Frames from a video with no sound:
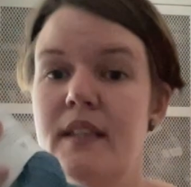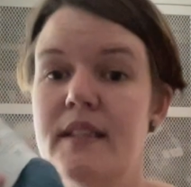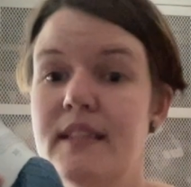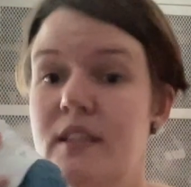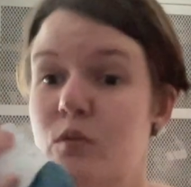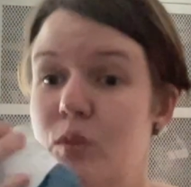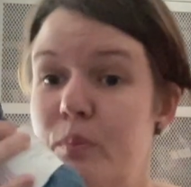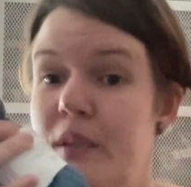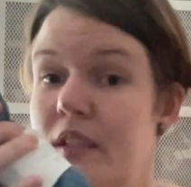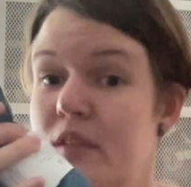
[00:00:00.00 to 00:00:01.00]
this would
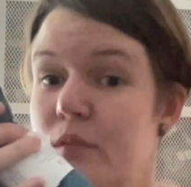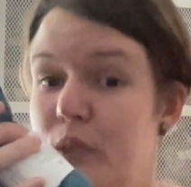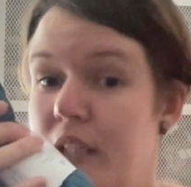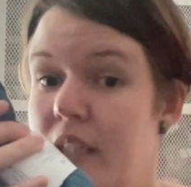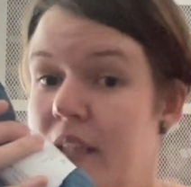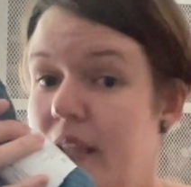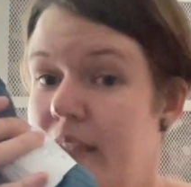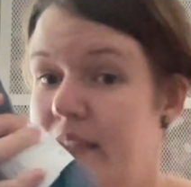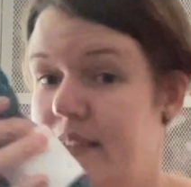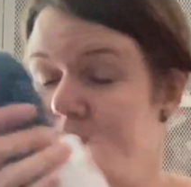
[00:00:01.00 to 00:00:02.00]
be really
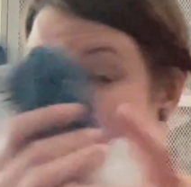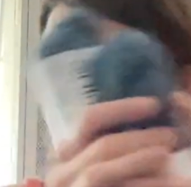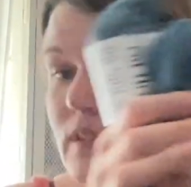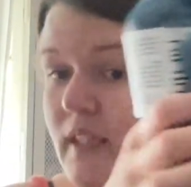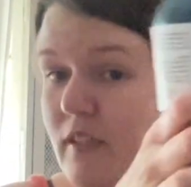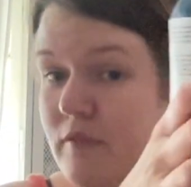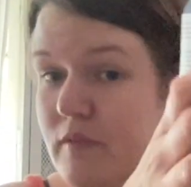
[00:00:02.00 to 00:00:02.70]
nice to have.